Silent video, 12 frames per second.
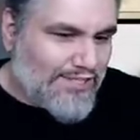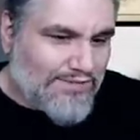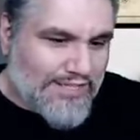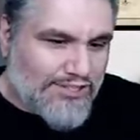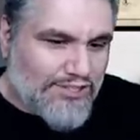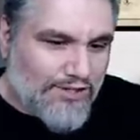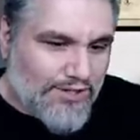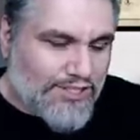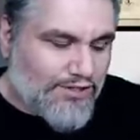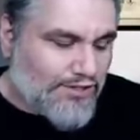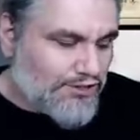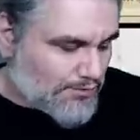Angel of Sanction only
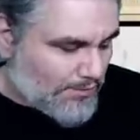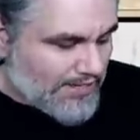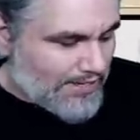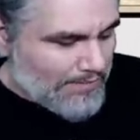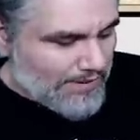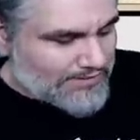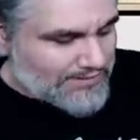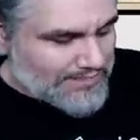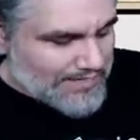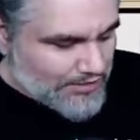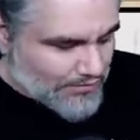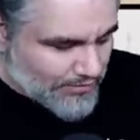hits creatures, but it bounces
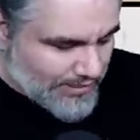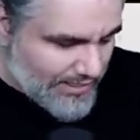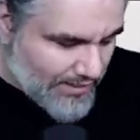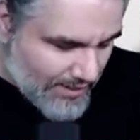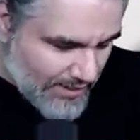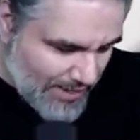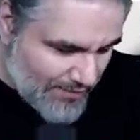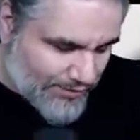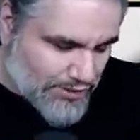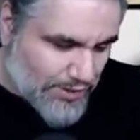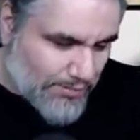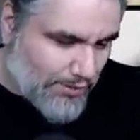any three. If
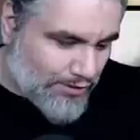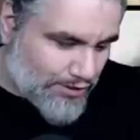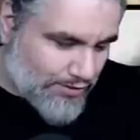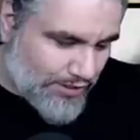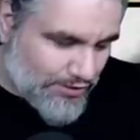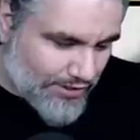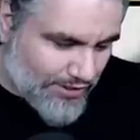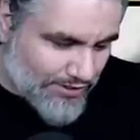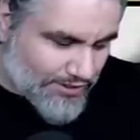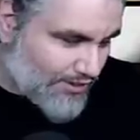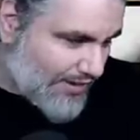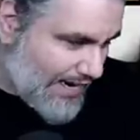it's an opponent's creature, it
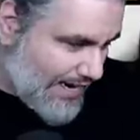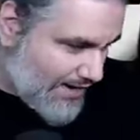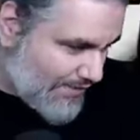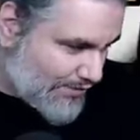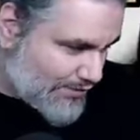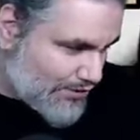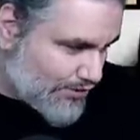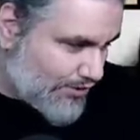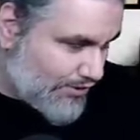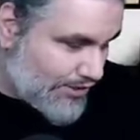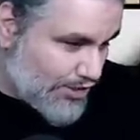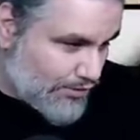goes to their hand. If it's your,
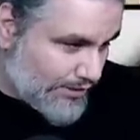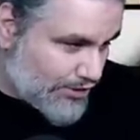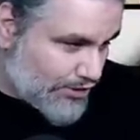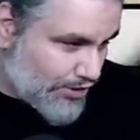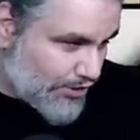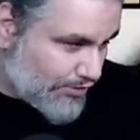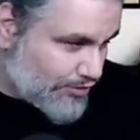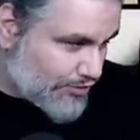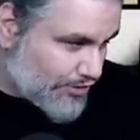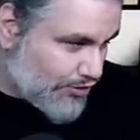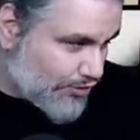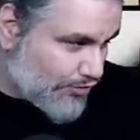you get to target
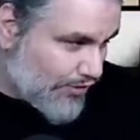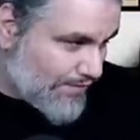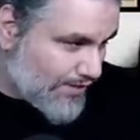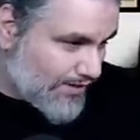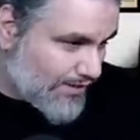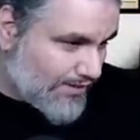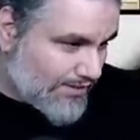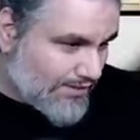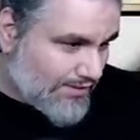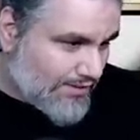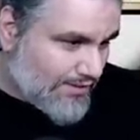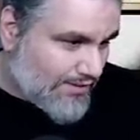creatures in your graveyard,
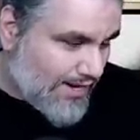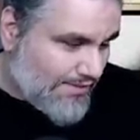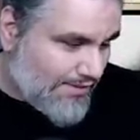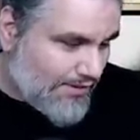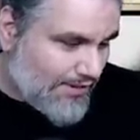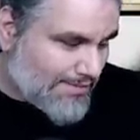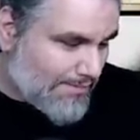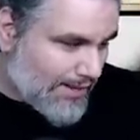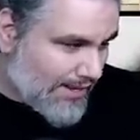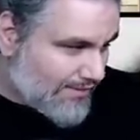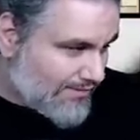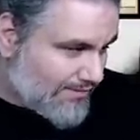Right. and then you get them
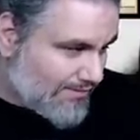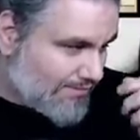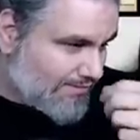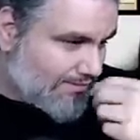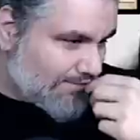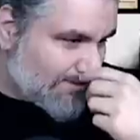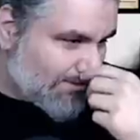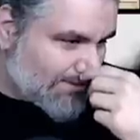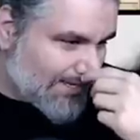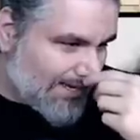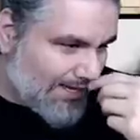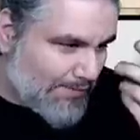back. Right. So
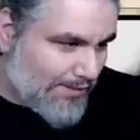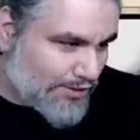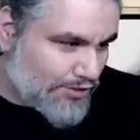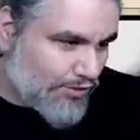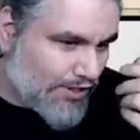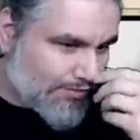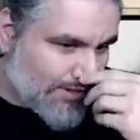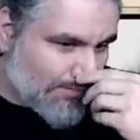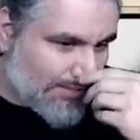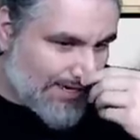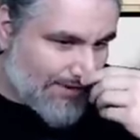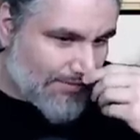it's like it could be a draw three
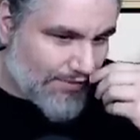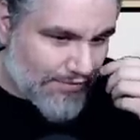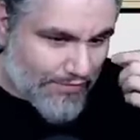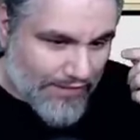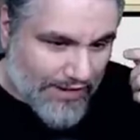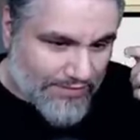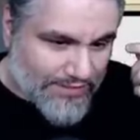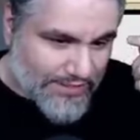when they get rid of your five